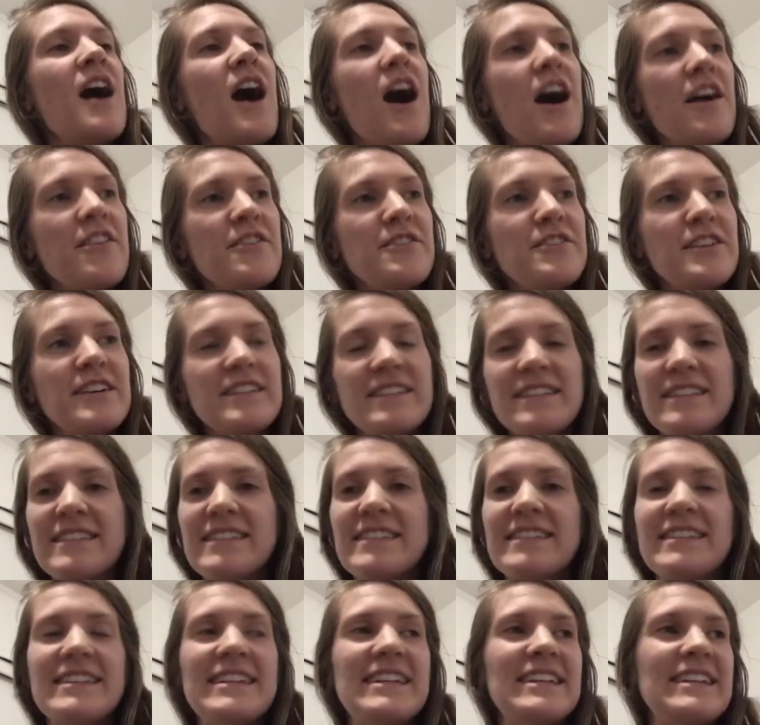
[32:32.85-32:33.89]
other nuts and
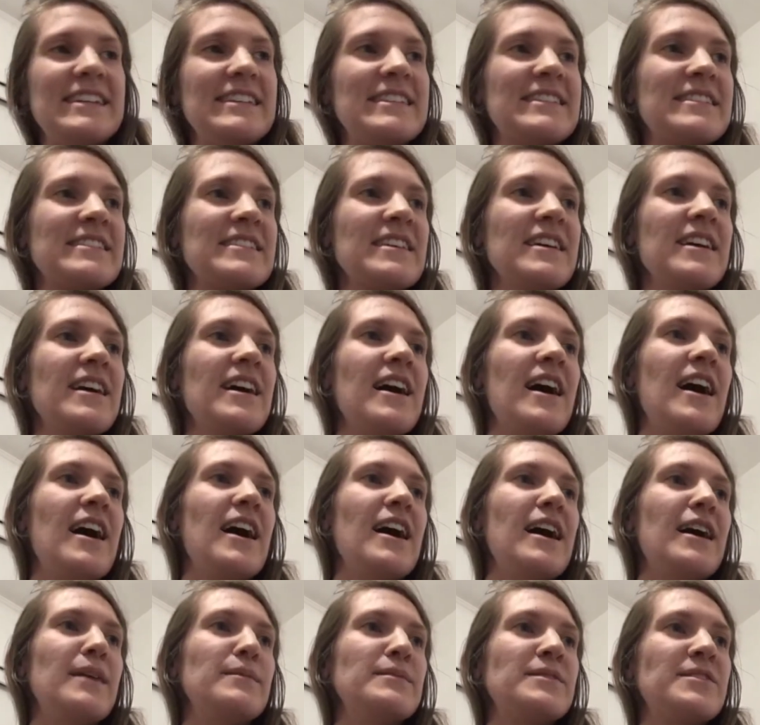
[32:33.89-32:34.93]
seeds,
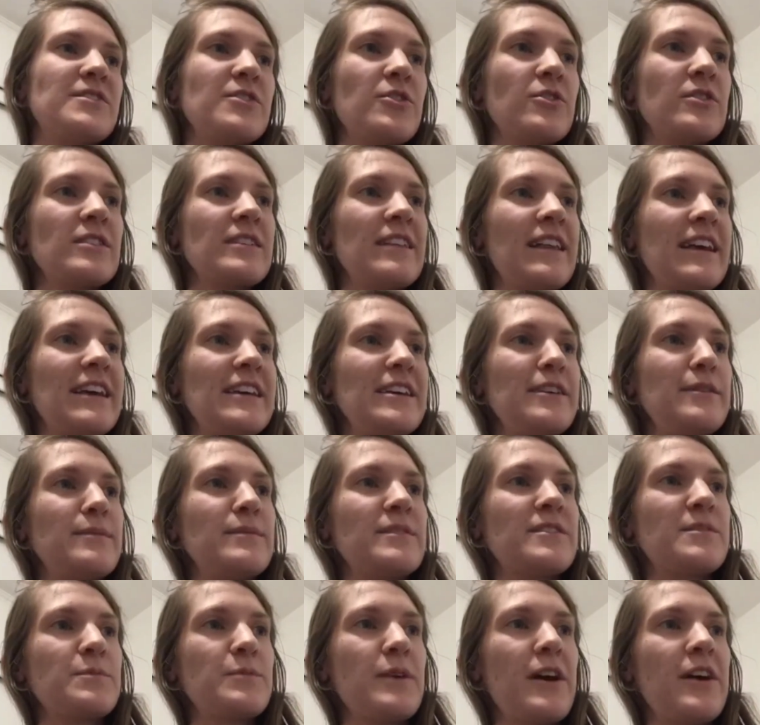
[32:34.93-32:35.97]
um, soaked
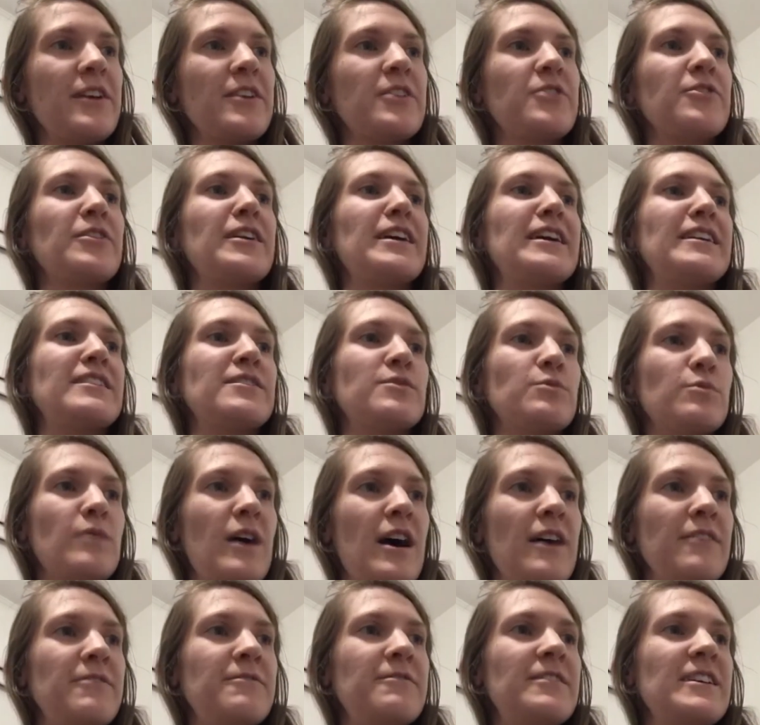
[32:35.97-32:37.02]
legumes, sprouted grains,
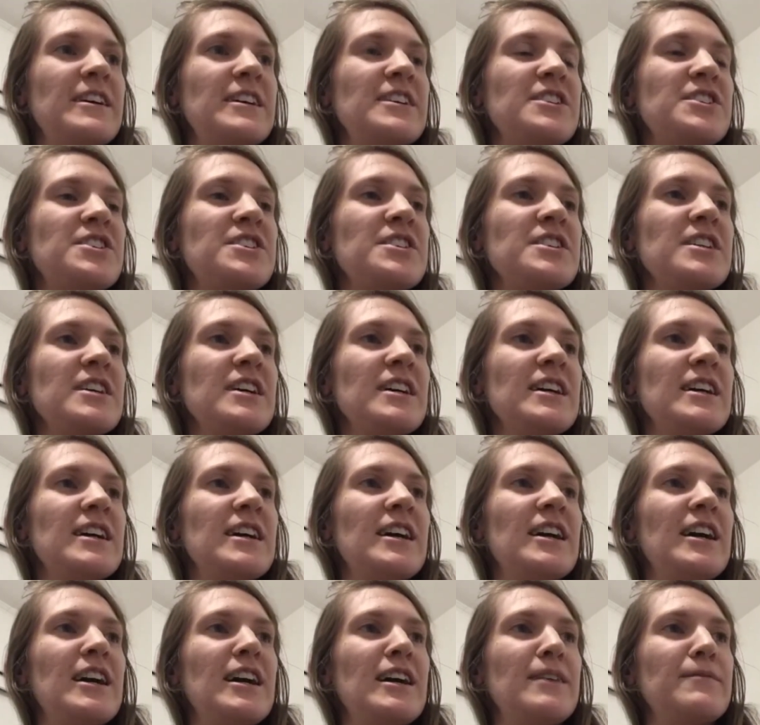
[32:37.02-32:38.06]
raw fish,
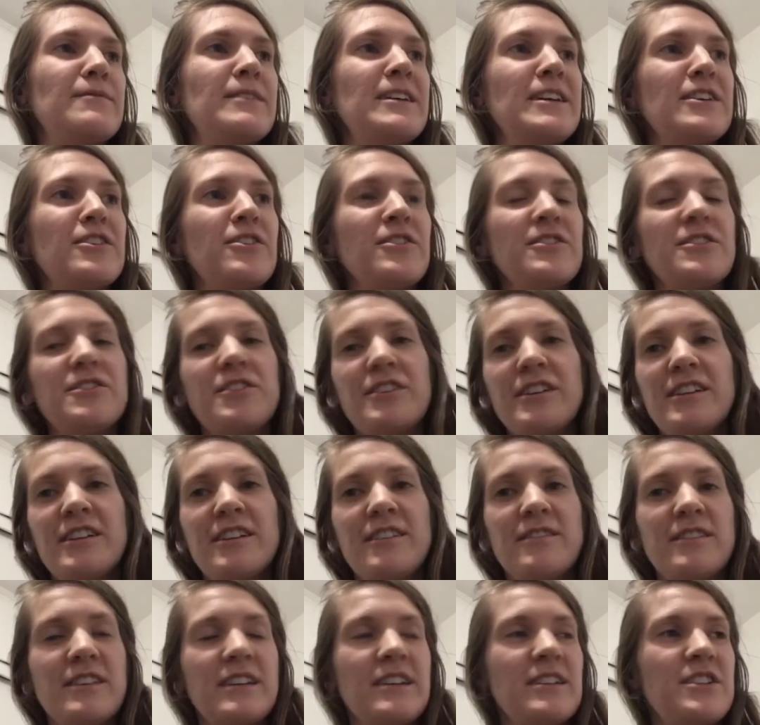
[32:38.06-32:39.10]
um, vegan
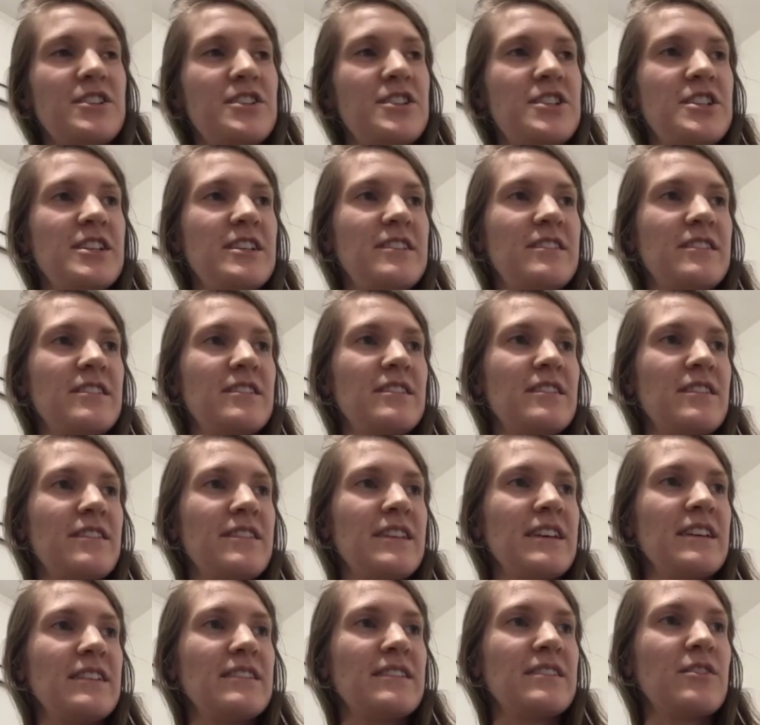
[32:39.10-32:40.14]
alternatives like cheeses and
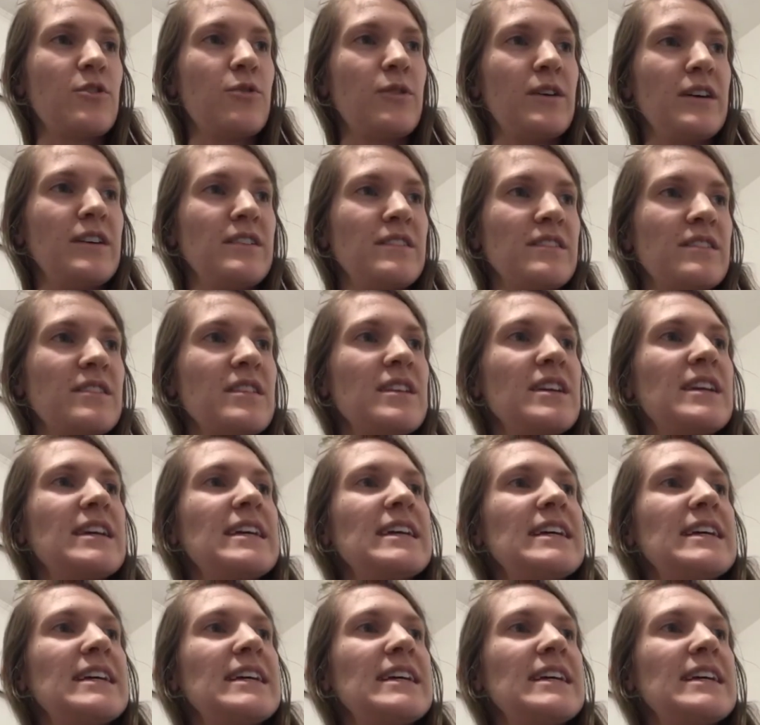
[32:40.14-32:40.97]
things, oils,